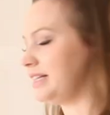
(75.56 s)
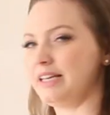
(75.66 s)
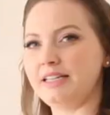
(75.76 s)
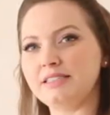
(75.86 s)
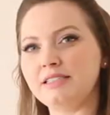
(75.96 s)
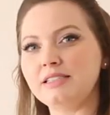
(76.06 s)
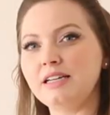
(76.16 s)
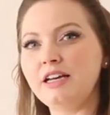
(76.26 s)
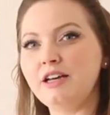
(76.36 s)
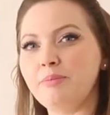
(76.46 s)
these
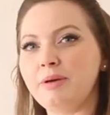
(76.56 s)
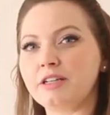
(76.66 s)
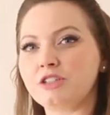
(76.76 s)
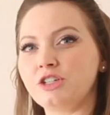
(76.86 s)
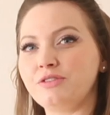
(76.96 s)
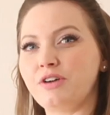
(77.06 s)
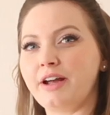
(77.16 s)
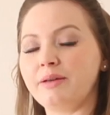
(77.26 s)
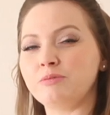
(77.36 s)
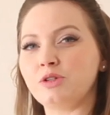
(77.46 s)
picture
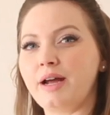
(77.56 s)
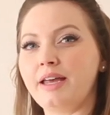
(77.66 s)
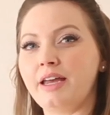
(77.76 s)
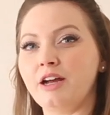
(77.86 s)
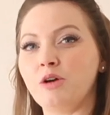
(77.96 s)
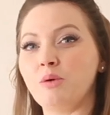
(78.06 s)
frames right here